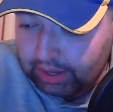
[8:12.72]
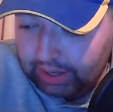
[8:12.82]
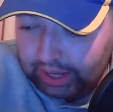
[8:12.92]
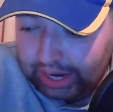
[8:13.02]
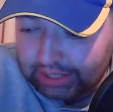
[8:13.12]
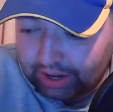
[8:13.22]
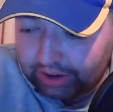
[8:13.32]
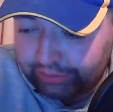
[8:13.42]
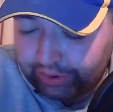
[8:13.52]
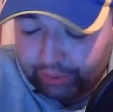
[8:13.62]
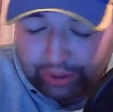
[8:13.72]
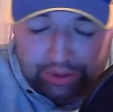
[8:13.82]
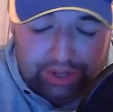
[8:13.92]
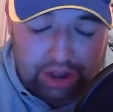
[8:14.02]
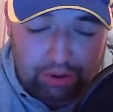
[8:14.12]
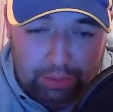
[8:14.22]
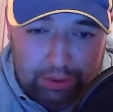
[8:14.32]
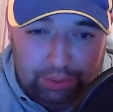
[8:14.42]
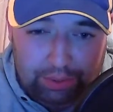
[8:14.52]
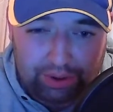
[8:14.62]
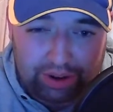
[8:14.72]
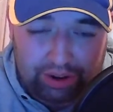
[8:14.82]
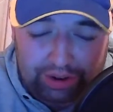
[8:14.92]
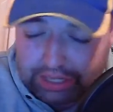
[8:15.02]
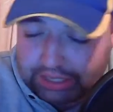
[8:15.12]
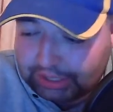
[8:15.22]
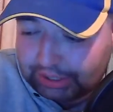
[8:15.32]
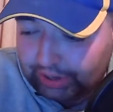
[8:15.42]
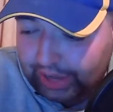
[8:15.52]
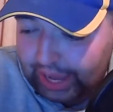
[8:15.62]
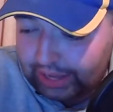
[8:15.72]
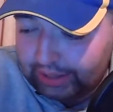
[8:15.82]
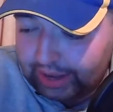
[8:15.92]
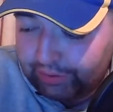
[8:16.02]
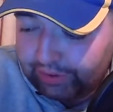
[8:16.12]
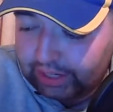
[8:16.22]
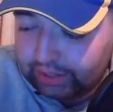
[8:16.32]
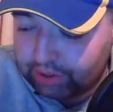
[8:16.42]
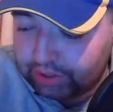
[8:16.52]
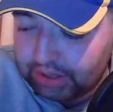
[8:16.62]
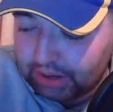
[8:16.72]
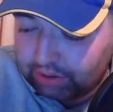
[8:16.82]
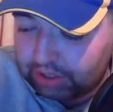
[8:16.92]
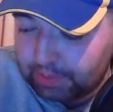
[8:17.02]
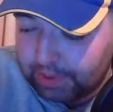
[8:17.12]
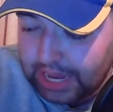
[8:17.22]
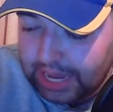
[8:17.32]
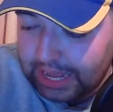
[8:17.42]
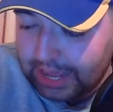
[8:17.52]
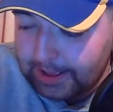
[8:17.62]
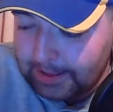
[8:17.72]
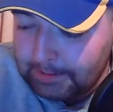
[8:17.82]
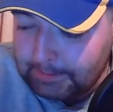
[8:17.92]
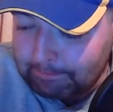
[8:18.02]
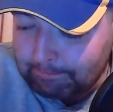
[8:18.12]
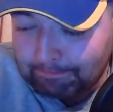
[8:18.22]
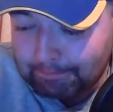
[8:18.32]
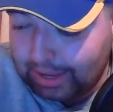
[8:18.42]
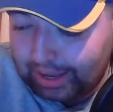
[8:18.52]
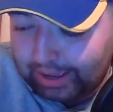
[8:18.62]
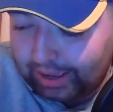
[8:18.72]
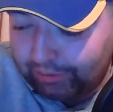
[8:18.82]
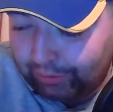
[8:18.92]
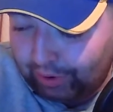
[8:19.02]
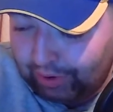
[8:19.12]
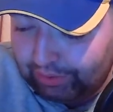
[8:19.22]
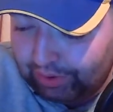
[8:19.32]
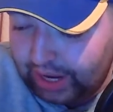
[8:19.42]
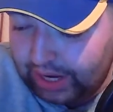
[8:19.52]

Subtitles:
he has got a few winners now up on the board already. So definitely does look to be a very, very